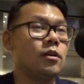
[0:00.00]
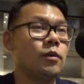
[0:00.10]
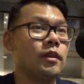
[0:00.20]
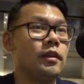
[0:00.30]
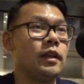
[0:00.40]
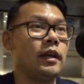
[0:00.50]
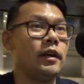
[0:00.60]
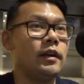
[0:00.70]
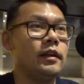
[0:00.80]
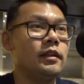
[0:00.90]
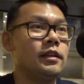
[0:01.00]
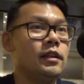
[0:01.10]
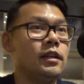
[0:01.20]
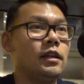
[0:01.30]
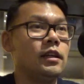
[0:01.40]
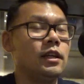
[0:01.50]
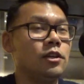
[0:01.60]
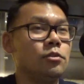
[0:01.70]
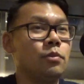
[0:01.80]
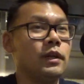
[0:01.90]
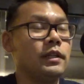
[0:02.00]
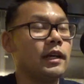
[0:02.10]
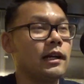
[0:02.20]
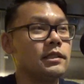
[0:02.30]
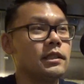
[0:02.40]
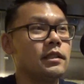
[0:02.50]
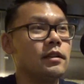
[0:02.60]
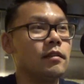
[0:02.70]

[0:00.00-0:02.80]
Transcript: Within that area, it was pretty toxic.